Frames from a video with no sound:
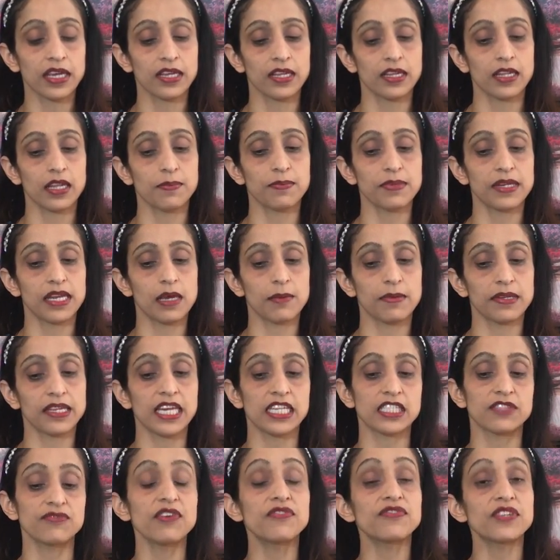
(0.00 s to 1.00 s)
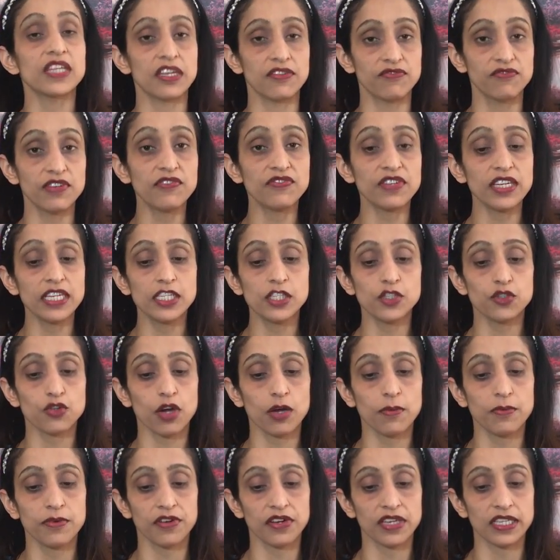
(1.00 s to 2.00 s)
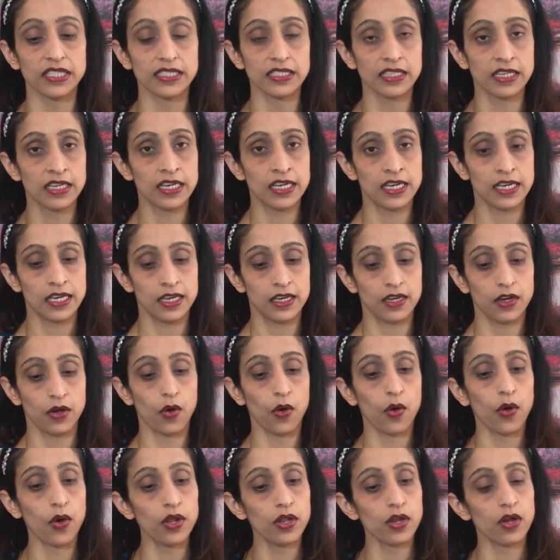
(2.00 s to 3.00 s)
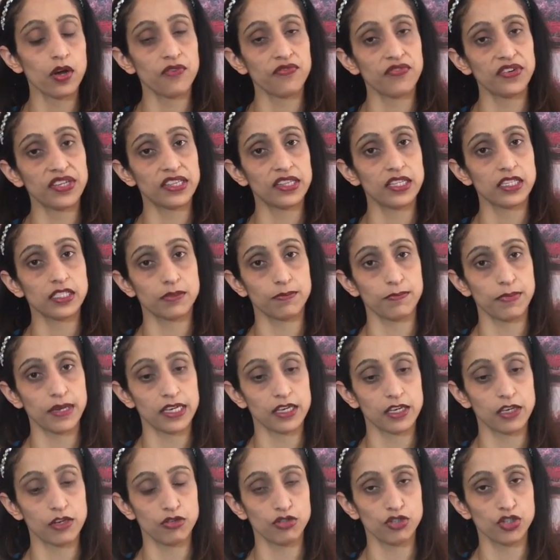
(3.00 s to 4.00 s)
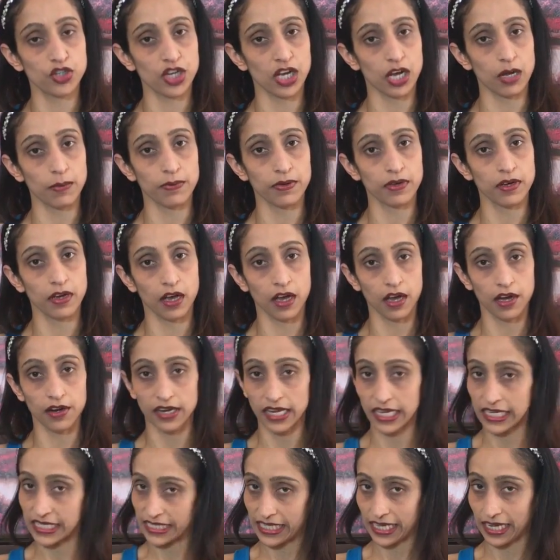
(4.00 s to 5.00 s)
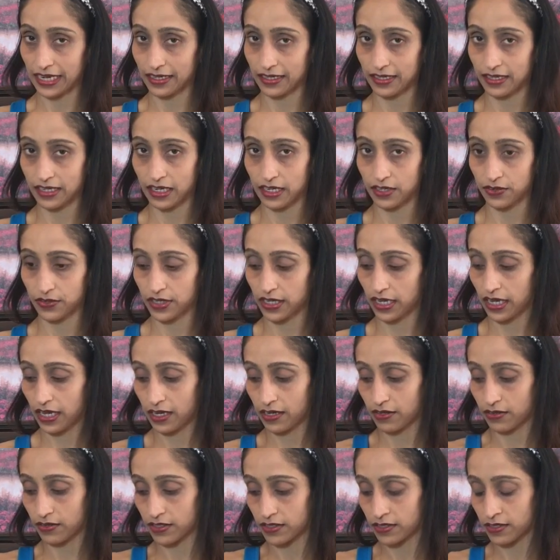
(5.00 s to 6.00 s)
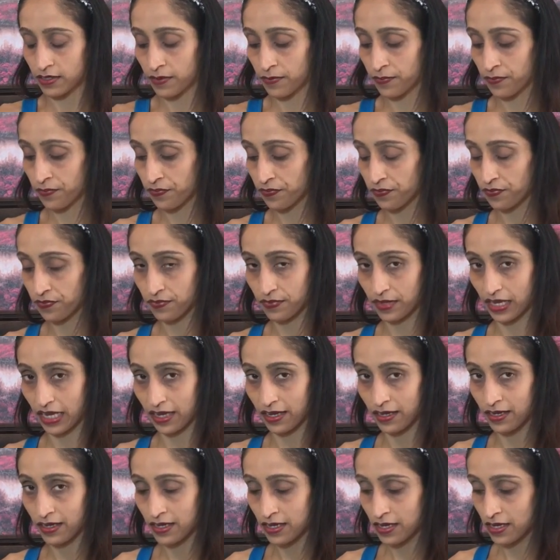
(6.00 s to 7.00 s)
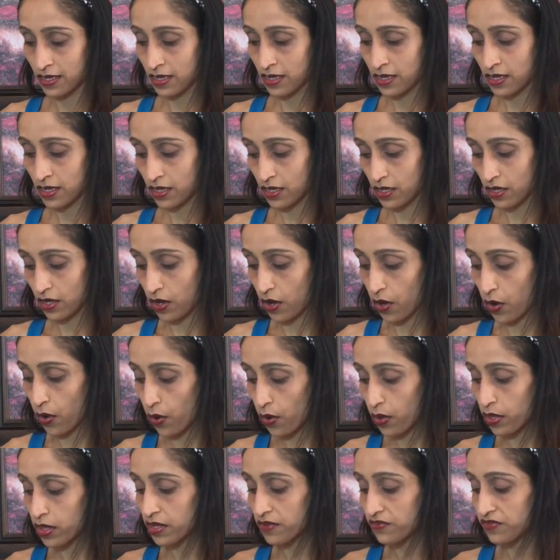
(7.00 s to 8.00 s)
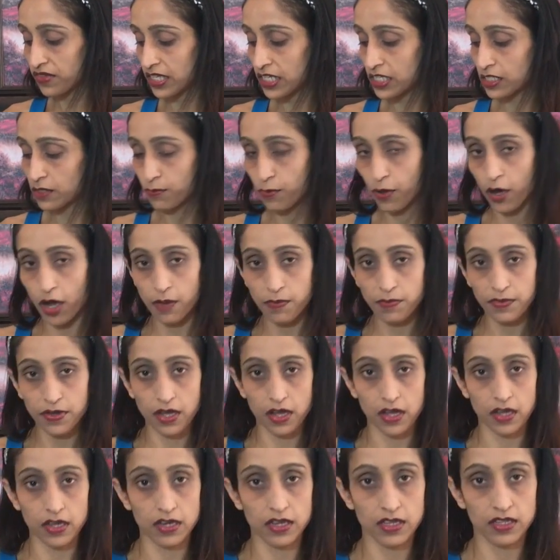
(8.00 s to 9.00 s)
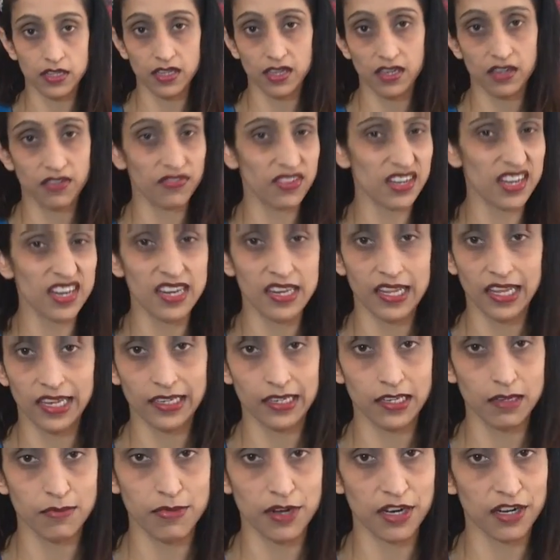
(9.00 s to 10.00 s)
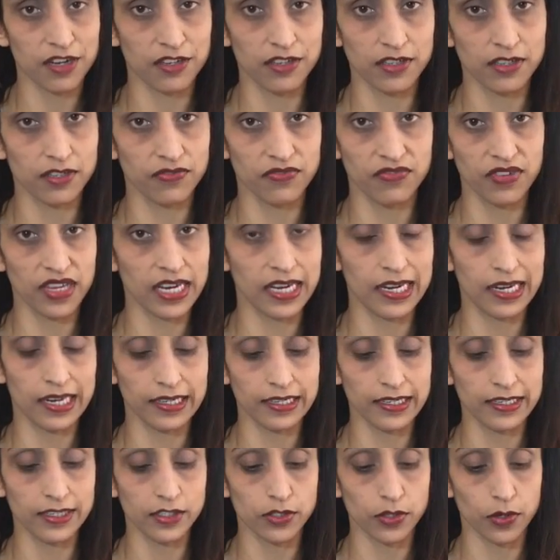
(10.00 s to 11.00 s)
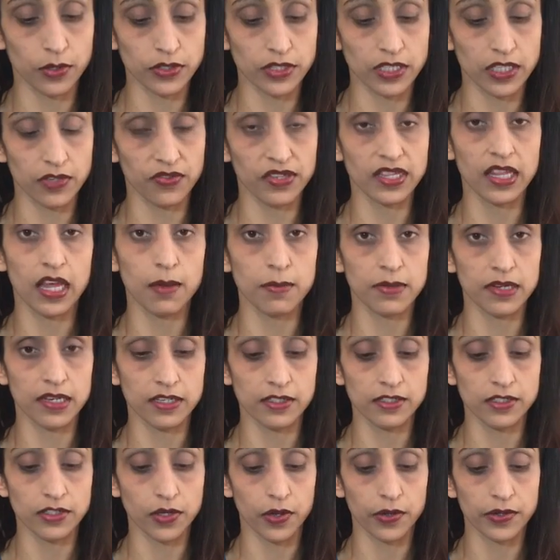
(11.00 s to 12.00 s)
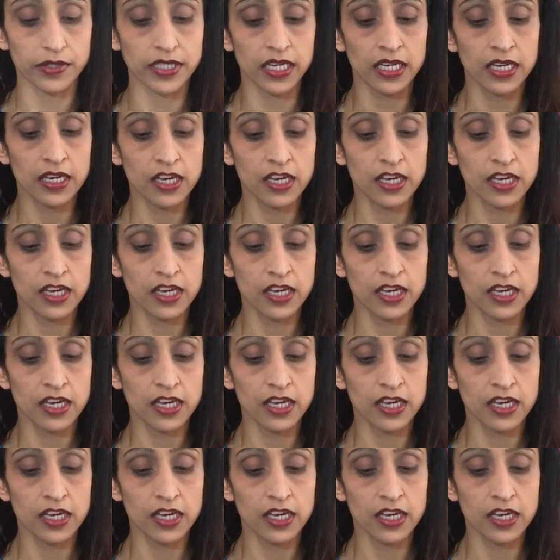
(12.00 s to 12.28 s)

let me label, yes, 15 strawberries. All of in this big huge cup are exactly 100 calories, okay? All of these popcorn, they're very lightly buttered, very lightly salted with Himalayan salt.